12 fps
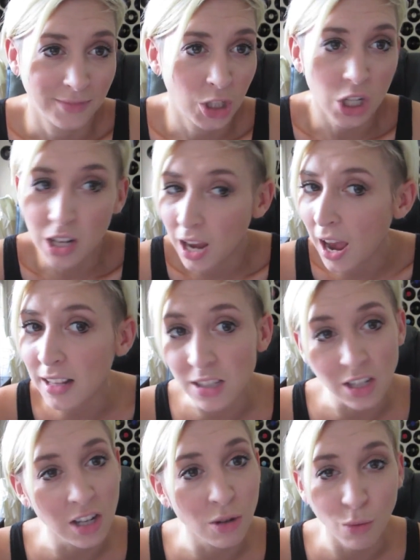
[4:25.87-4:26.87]
Your
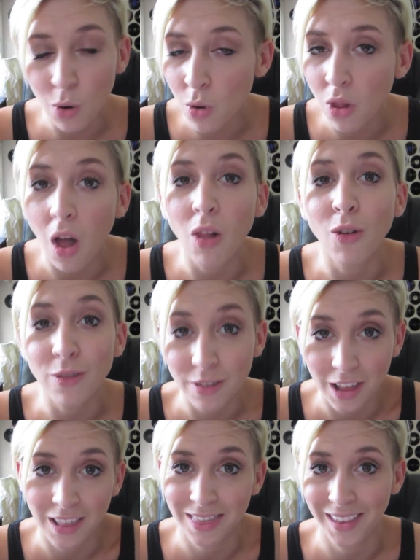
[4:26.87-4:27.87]
cat's gonna roll all over
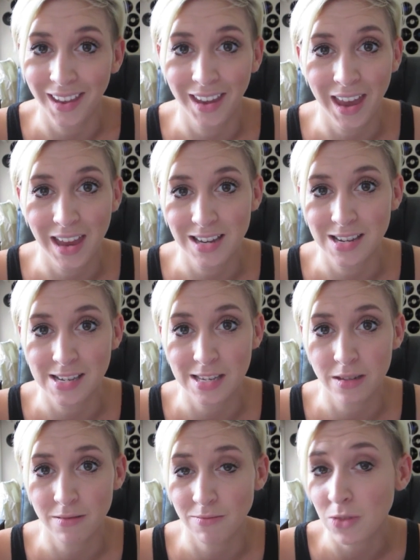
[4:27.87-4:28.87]
that thing and
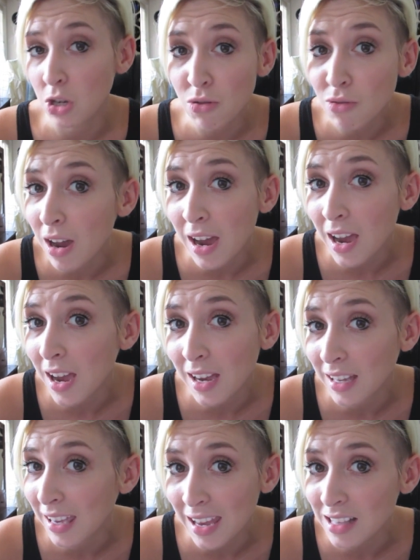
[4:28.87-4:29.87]
you
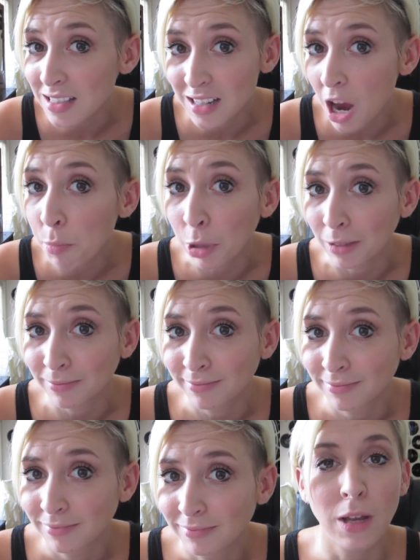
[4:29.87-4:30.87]
uh, can't stop her.
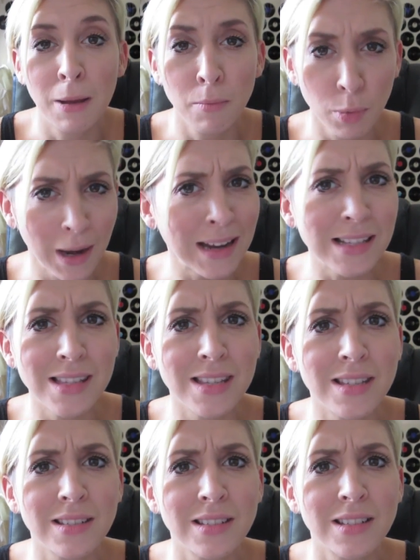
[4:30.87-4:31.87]

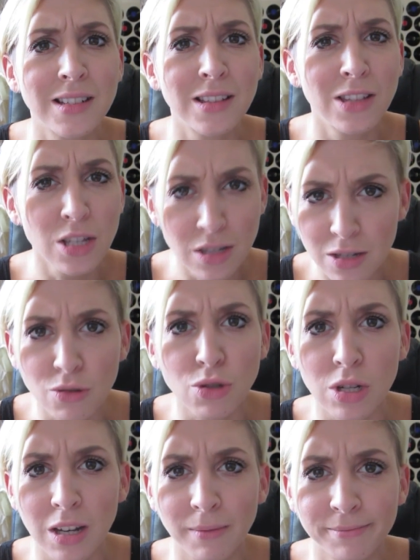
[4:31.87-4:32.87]
Embrace the
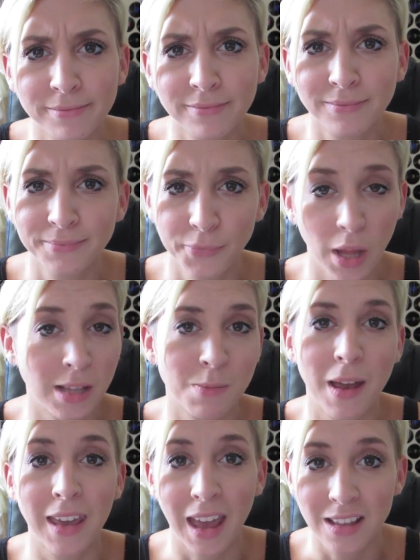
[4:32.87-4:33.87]
sushi. That's
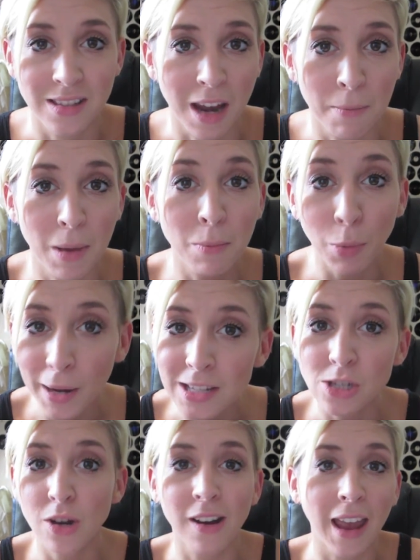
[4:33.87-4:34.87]
my cat's name.
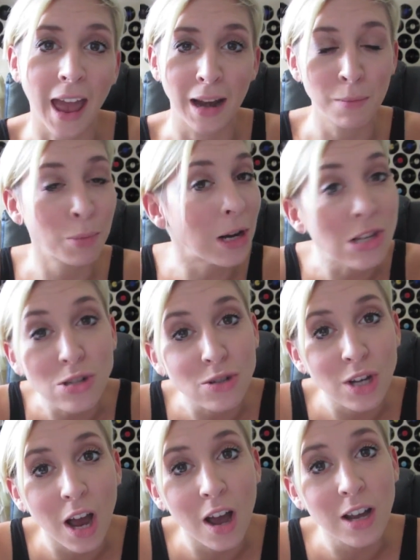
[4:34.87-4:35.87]
Embrace your cat. Embrace
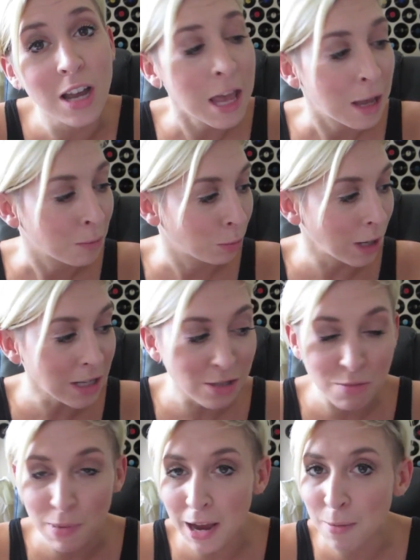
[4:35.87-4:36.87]
your dog.
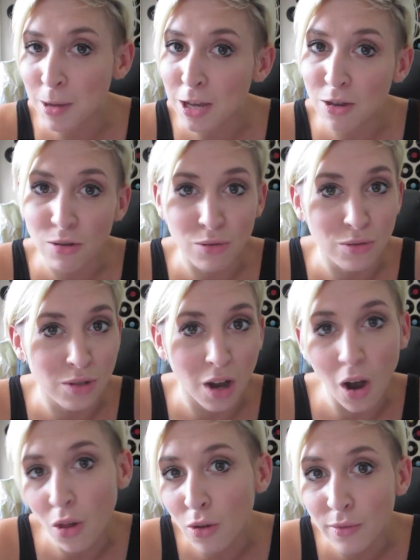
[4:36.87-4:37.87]
Embrace your baby who's
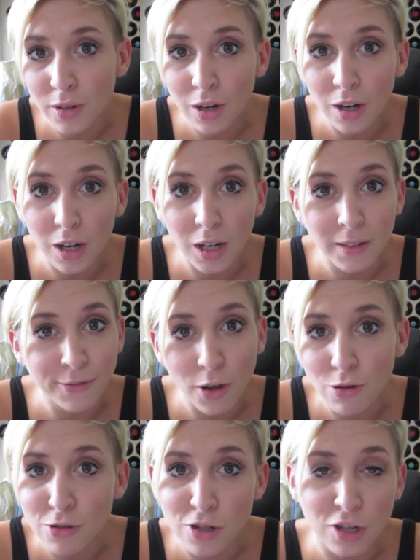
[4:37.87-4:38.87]
all over your
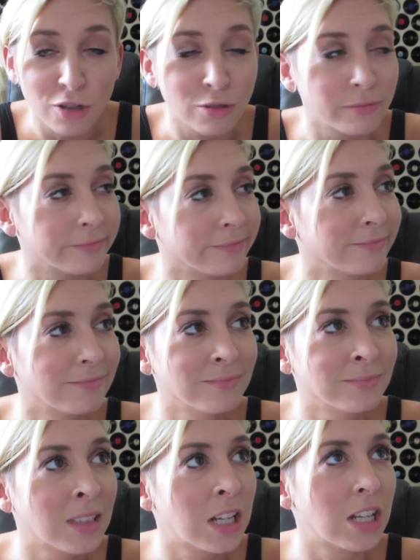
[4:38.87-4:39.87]
photo shoot.
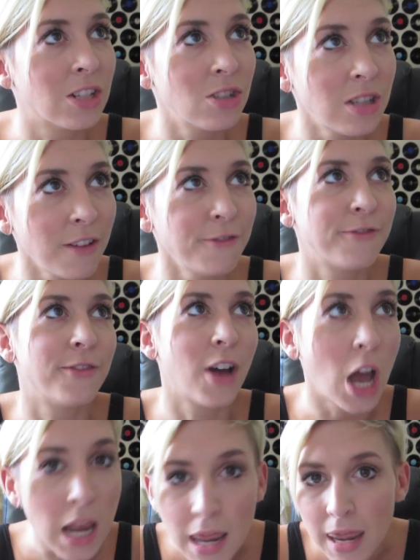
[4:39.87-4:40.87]
Just have
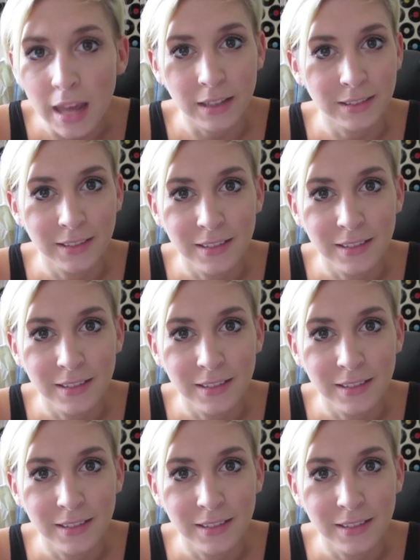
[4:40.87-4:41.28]
fun